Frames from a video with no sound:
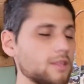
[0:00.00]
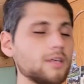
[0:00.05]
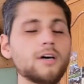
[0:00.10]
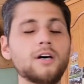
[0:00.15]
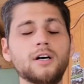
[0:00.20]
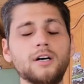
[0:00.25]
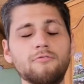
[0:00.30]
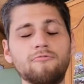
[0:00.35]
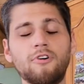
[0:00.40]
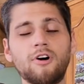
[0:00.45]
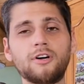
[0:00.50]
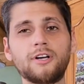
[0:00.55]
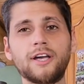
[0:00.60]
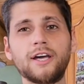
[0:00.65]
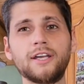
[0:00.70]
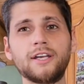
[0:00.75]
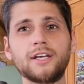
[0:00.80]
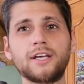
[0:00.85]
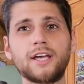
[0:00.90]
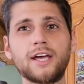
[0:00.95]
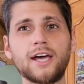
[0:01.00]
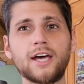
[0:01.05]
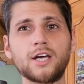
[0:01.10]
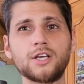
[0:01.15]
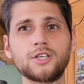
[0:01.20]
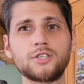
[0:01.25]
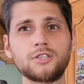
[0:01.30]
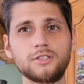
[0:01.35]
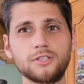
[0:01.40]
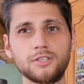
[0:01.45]
The volcanic
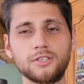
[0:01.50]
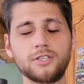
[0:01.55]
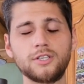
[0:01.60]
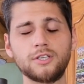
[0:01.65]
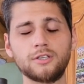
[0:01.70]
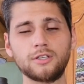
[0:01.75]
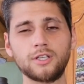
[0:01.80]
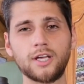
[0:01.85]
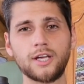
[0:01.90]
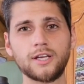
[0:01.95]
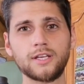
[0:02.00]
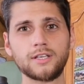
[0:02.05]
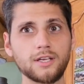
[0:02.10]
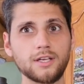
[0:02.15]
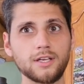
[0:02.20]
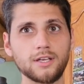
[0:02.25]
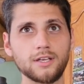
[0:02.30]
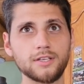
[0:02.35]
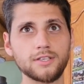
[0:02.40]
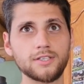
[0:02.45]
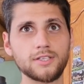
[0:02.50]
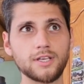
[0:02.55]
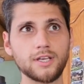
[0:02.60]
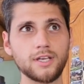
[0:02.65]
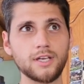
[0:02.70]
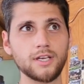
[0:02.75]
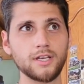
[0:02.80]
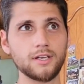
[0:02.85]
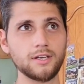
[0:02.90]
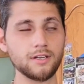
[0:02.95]
ash, the zeolite, is
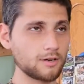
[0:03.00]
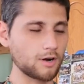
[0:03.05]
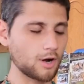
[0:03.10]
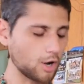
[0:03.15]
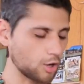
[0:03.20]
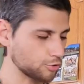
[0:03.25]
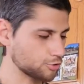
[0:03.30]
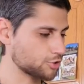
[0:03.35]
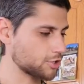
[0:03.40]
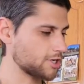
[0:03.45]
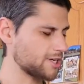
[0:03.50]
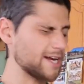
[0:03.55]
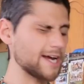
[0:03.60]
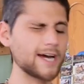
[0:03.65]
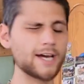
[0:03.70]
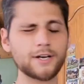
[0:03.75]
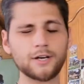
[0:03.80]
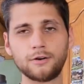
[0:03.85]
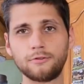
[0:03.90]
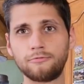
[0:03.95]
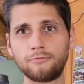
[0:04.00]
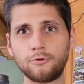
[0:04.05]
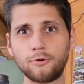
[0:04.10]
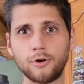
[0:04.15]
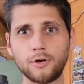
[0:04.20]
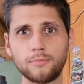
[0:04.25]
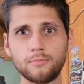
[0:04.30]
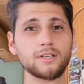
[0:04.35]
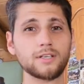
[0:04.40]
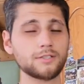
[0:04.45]
in ultra nano form.